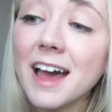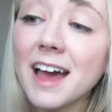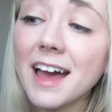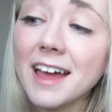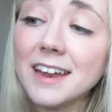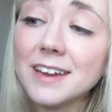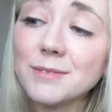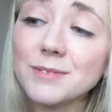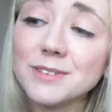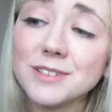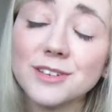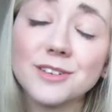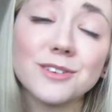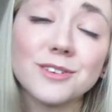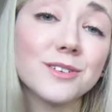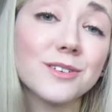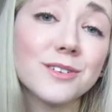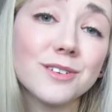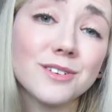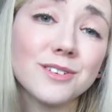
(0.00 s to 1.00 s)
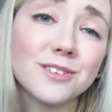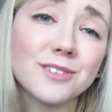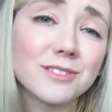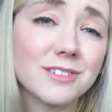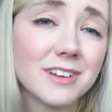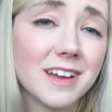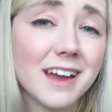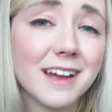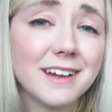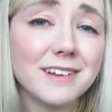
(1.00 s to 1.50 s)
and it was a good
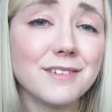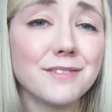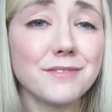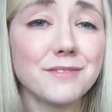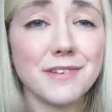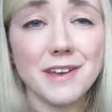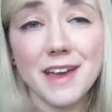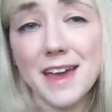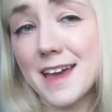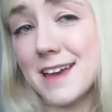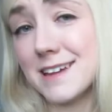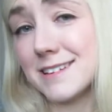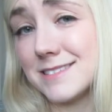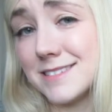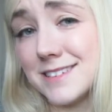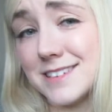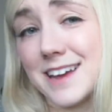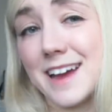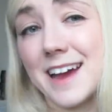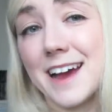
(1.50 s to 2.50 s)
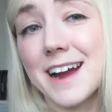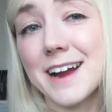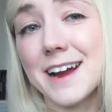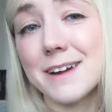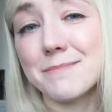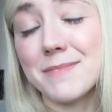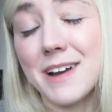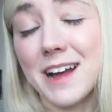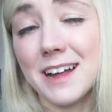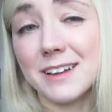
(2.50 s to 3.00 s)
kind of end to
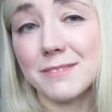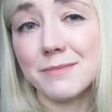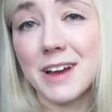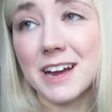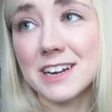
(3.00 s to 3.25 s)
Iron Man.